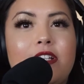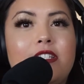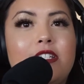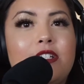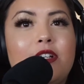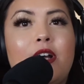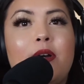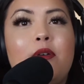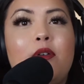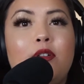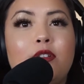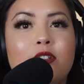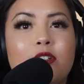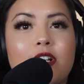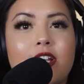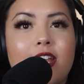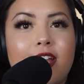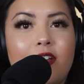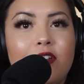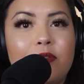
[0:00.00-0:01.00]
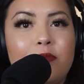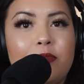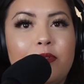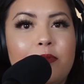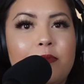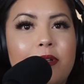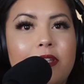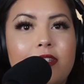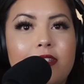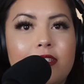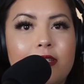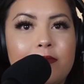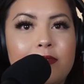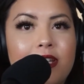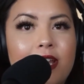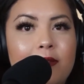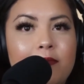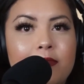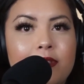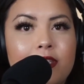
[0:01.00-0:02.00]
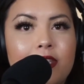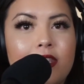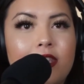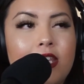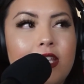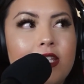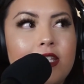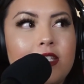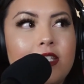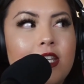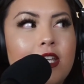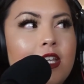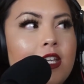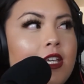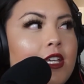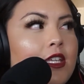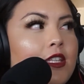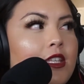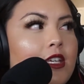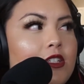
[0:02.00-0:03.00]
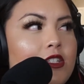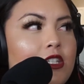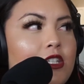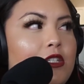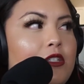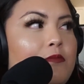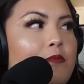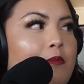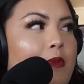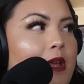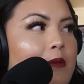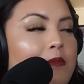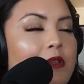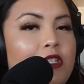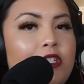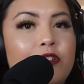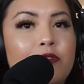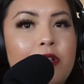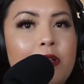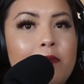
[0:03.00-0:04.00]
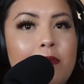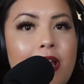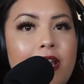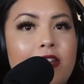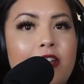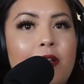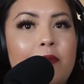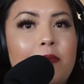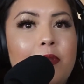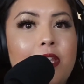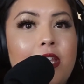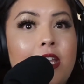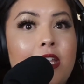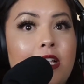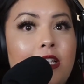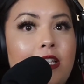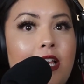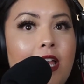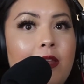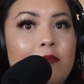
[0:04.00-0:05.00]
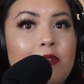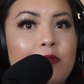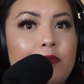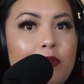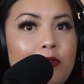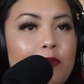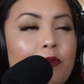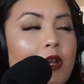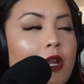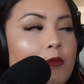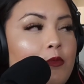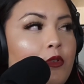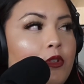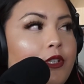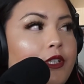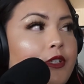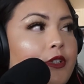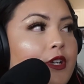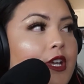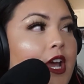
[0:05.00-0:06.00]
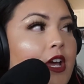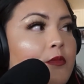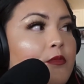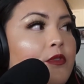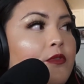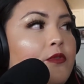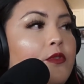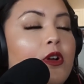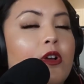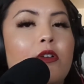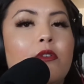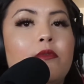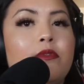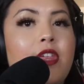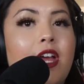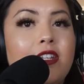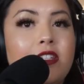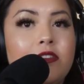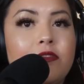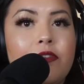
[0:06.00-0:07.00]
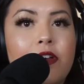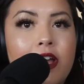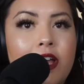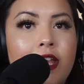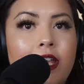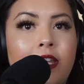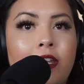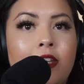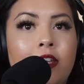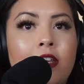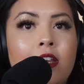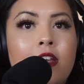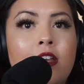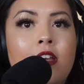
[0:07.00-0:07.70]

I'll hold her accountable, but sometimes the things that she might be doing might not be in alignment with what I'm holding her accountable for. Right. That's fine.